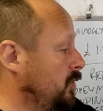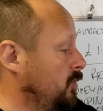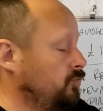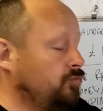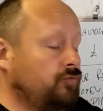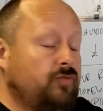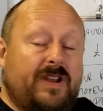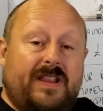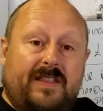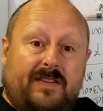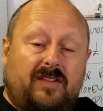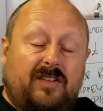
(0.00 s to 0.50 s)

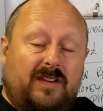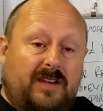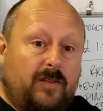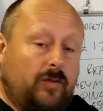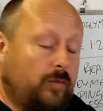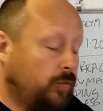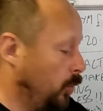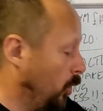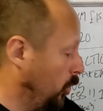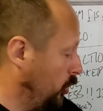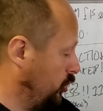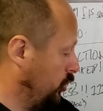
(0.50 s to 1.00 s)

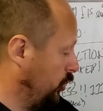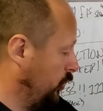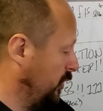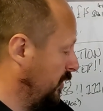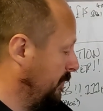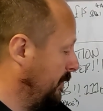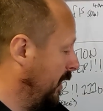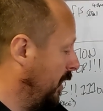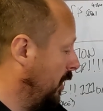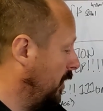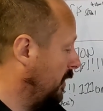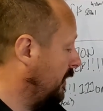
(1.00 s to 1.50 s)
rinseless wash on the
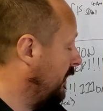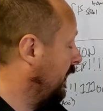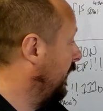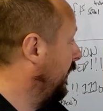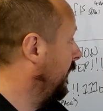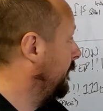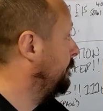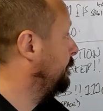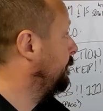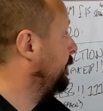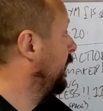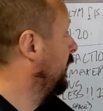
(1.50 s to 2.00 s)

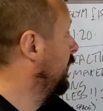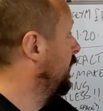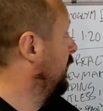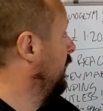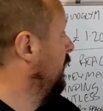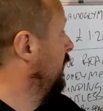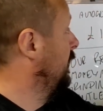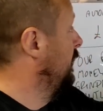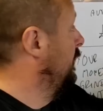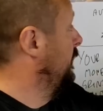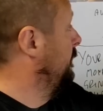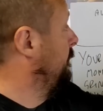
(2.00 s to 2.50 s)
market,
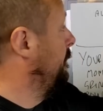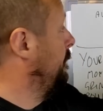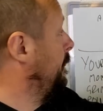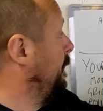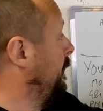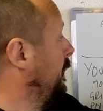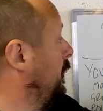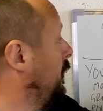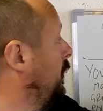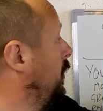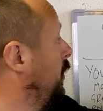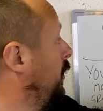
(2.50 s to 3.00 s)

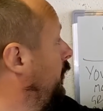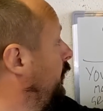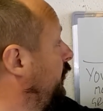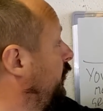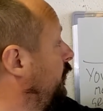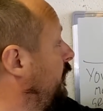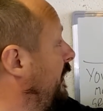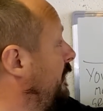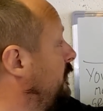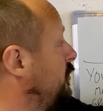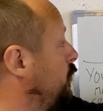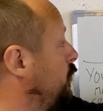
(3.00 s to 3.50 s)
costs around